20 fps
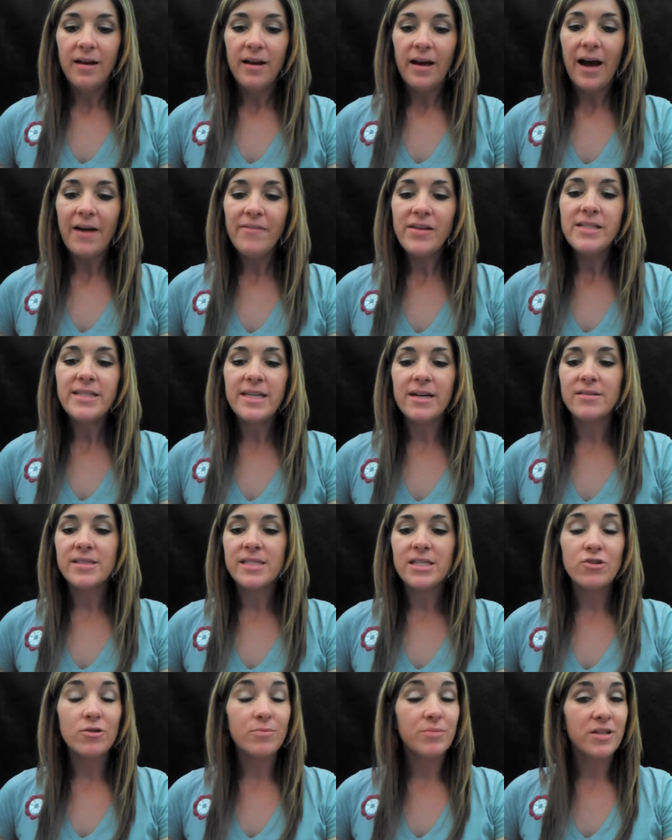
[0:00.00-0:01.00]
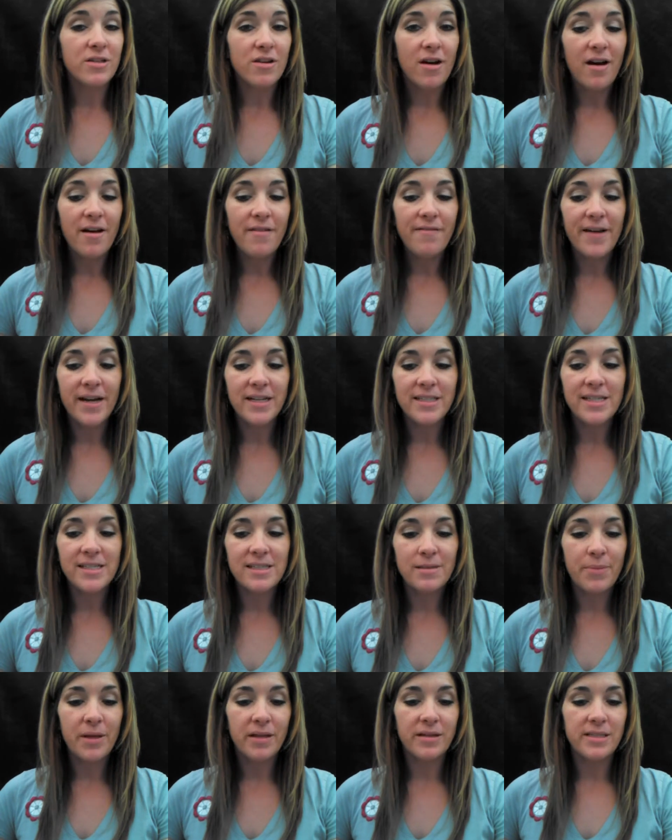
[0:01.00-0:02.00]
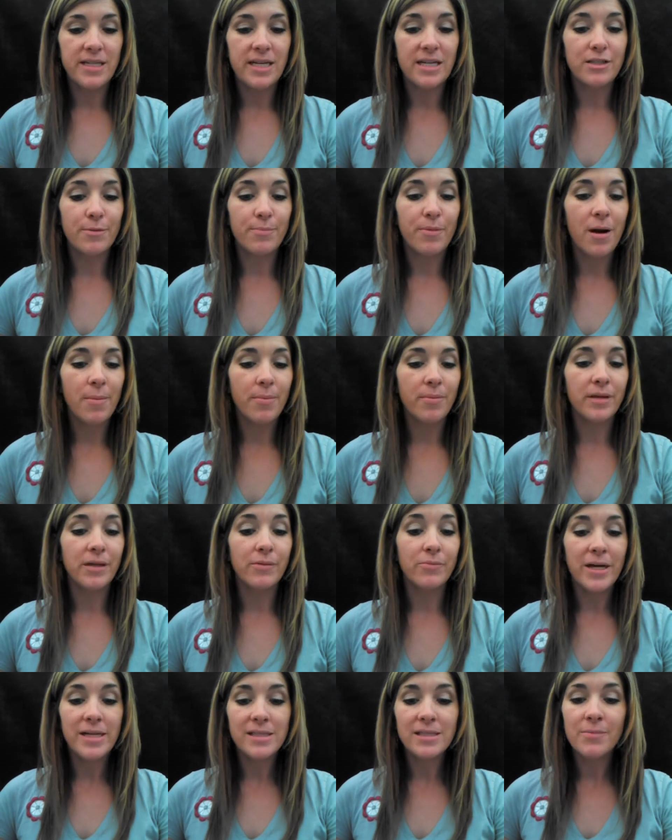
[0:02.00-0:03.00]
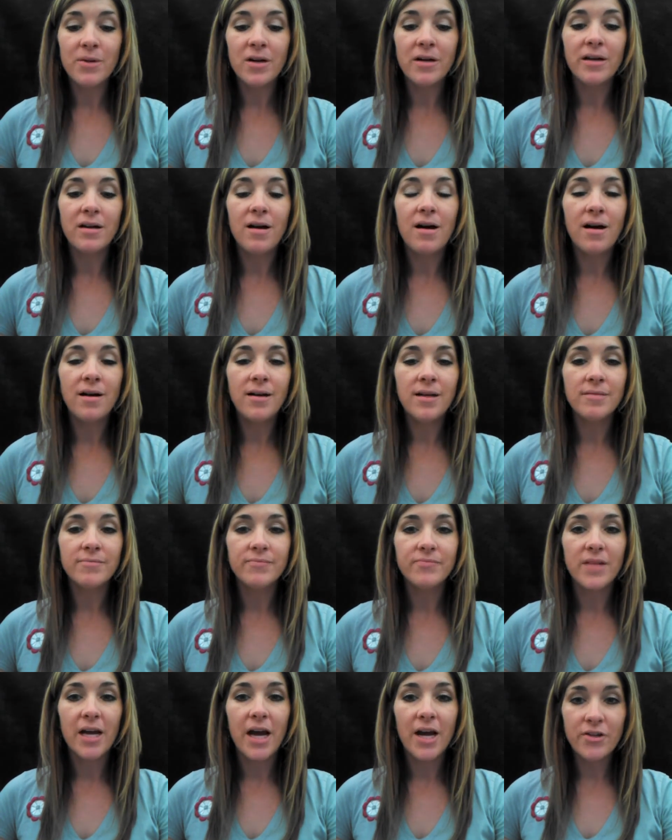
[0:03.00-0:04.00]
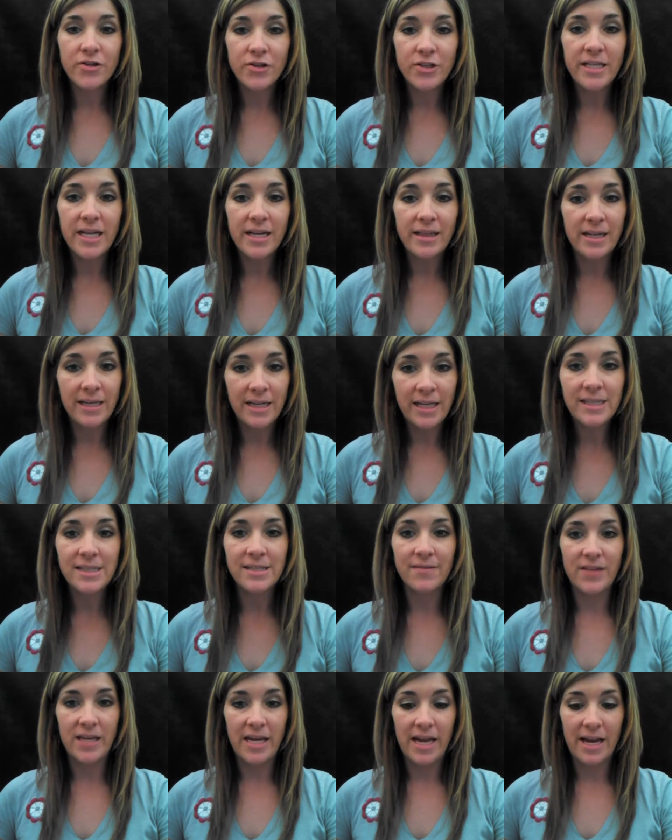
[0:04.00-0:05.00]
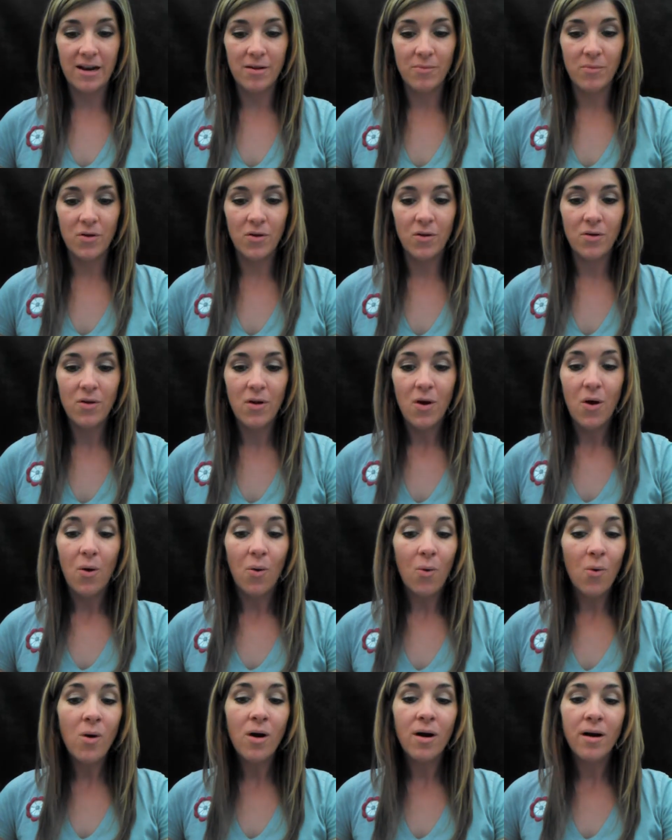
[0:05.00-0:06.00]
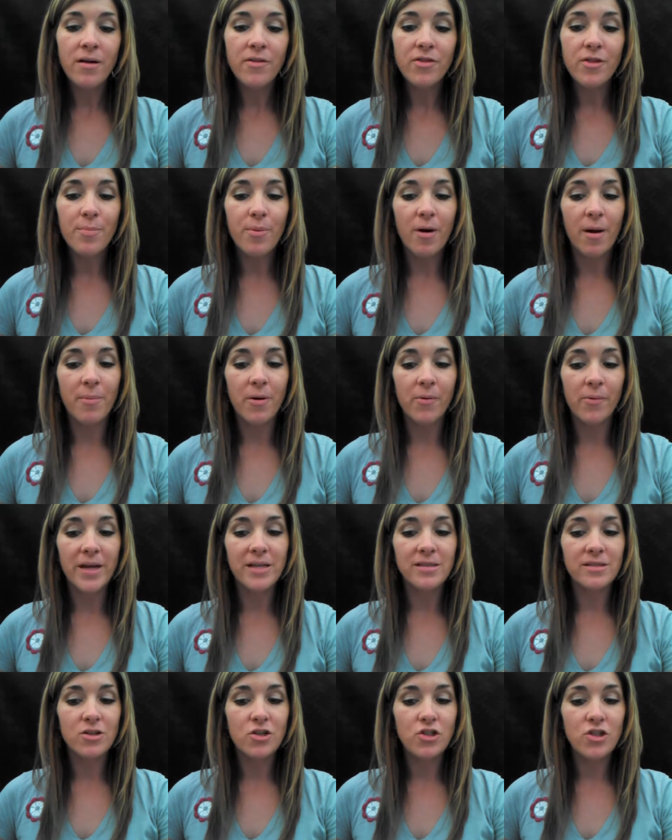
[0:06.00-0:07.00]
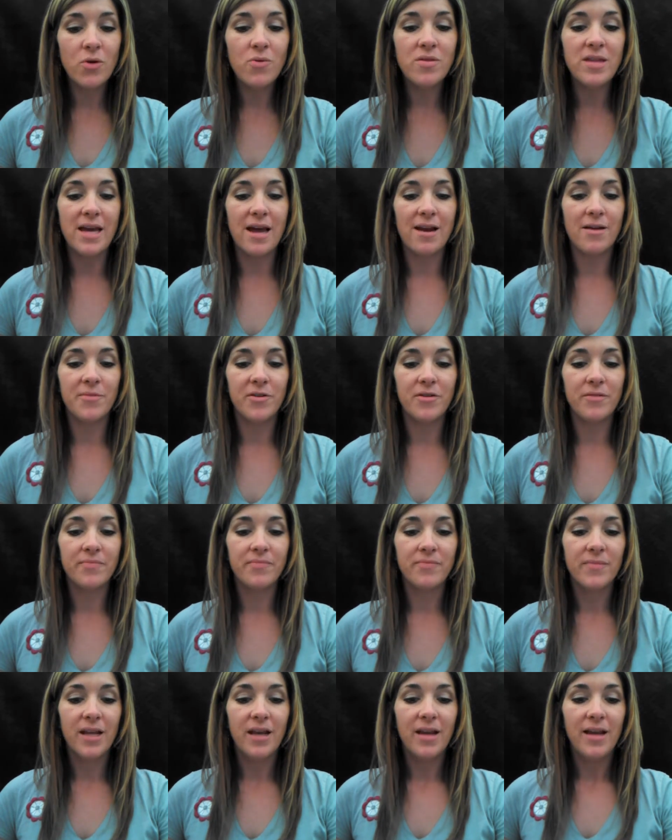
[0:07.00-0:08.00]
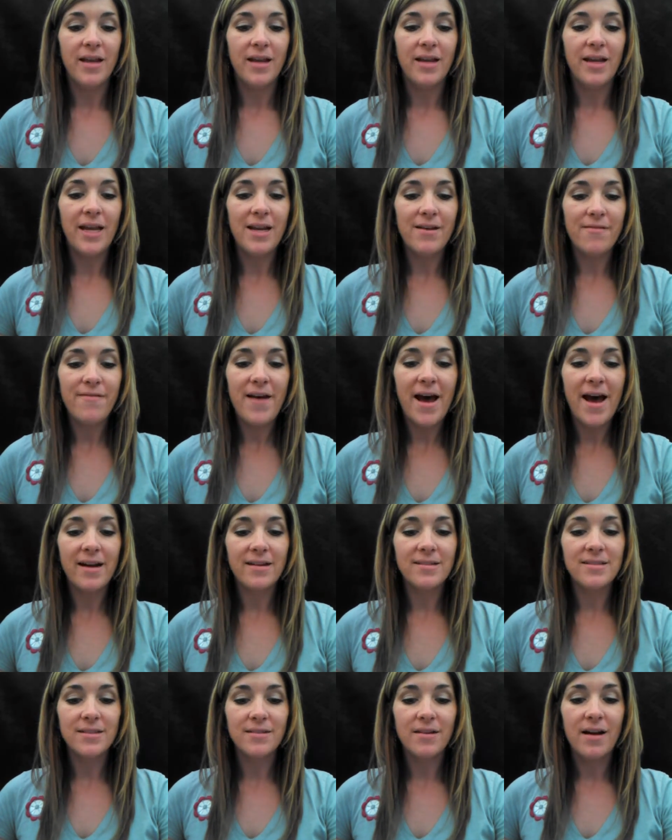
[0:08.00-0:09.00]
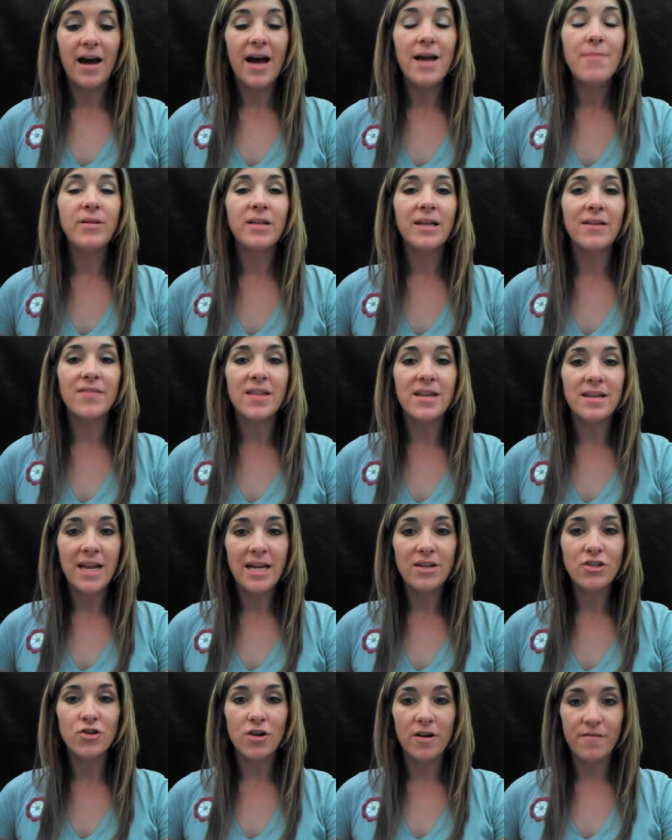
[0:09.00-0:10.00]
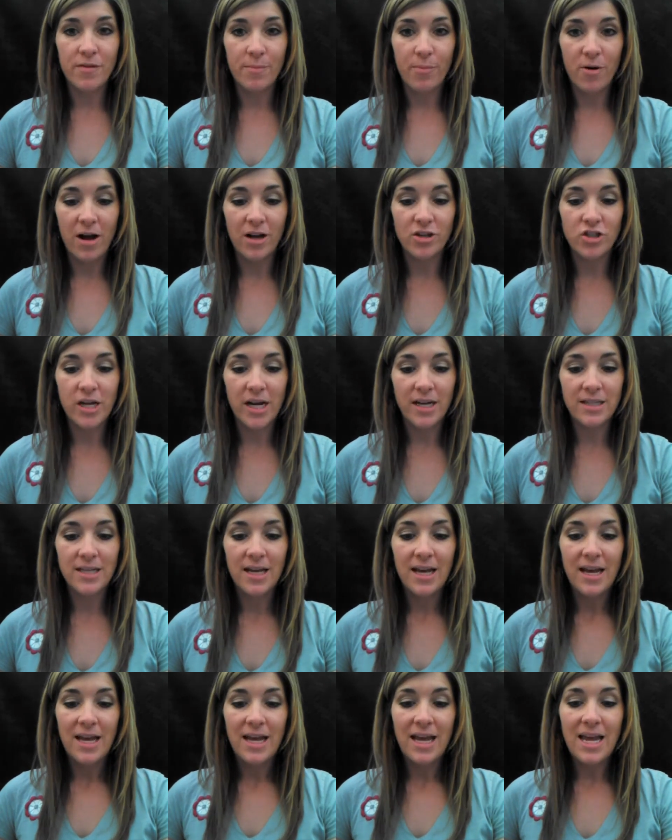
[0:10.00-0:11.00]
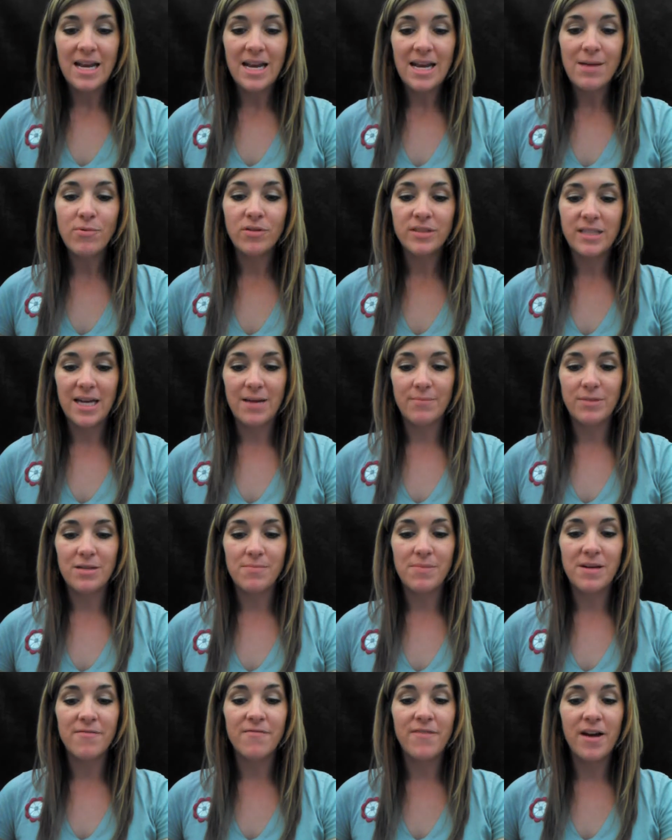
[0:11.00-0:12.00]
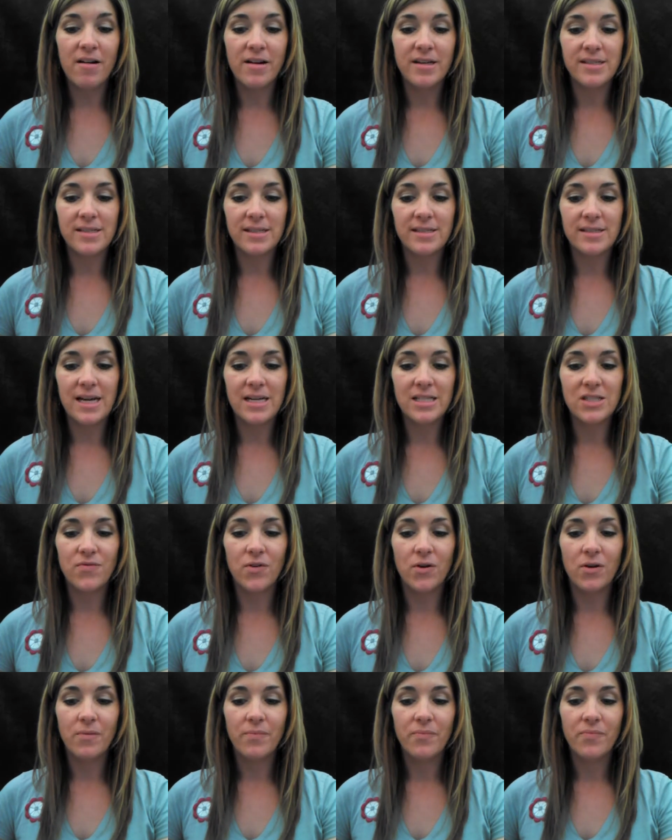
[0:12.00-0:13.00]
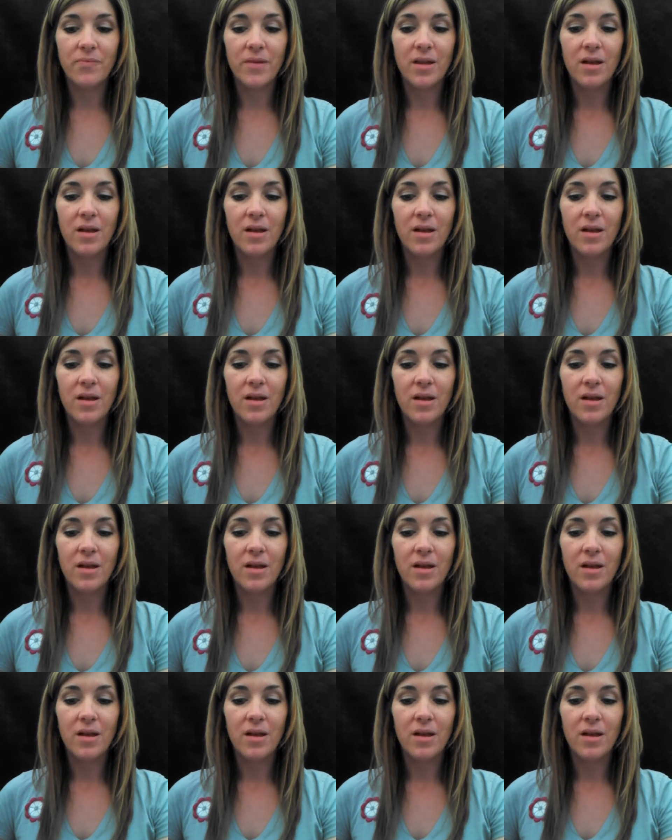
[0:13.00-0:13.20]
Having Down syndrome did not affect his ability to properly raise a market hog, understand the needs of the animal, or the proper ways to show the animal. In fact, I believe the nature of the project enabled him to be very successful.